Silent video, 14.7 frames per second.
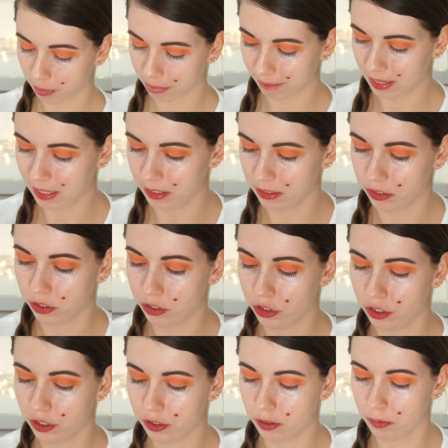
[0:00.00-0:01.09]
and
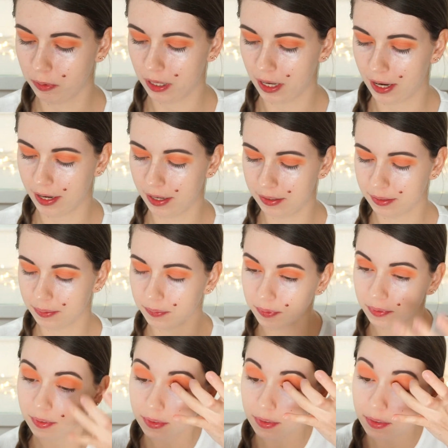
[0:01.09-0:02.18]
just apply it
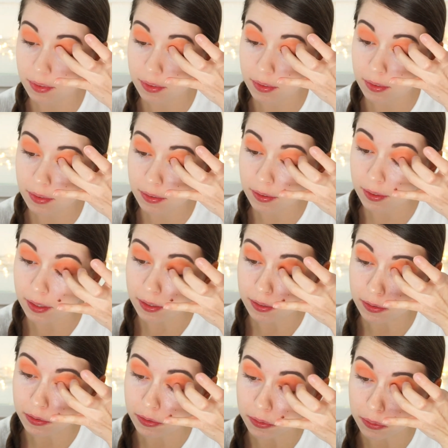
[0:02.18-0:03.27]

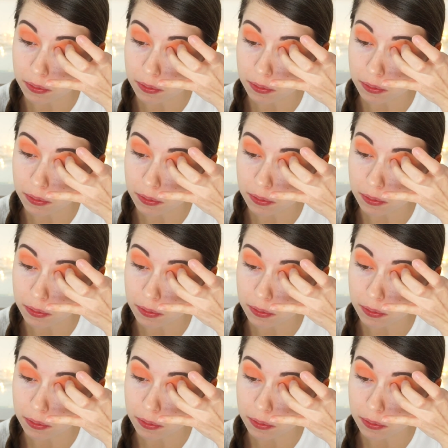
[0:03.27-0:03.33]
into